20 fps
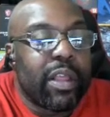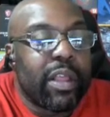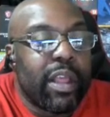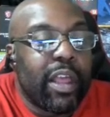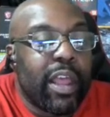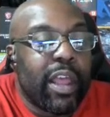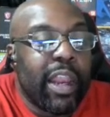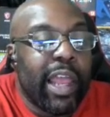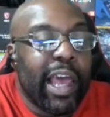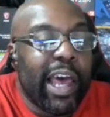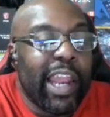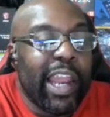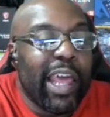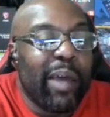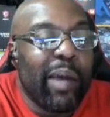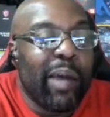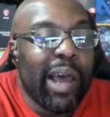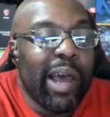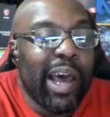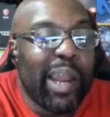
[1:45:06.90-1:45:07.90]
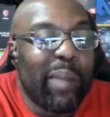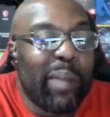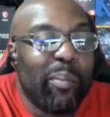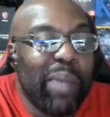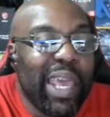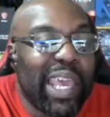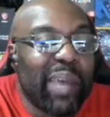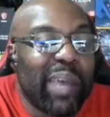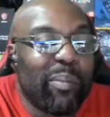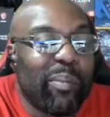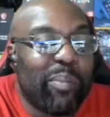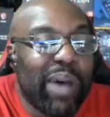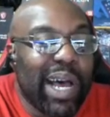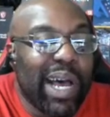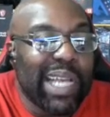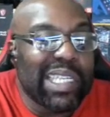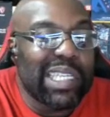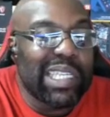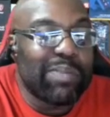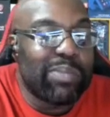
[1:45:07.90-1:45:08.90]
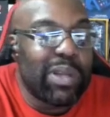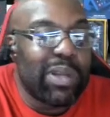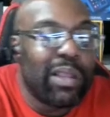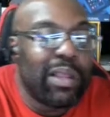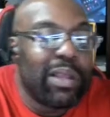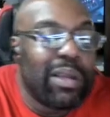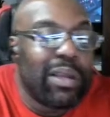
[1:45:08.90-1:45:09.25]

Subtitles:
and how to make it possible.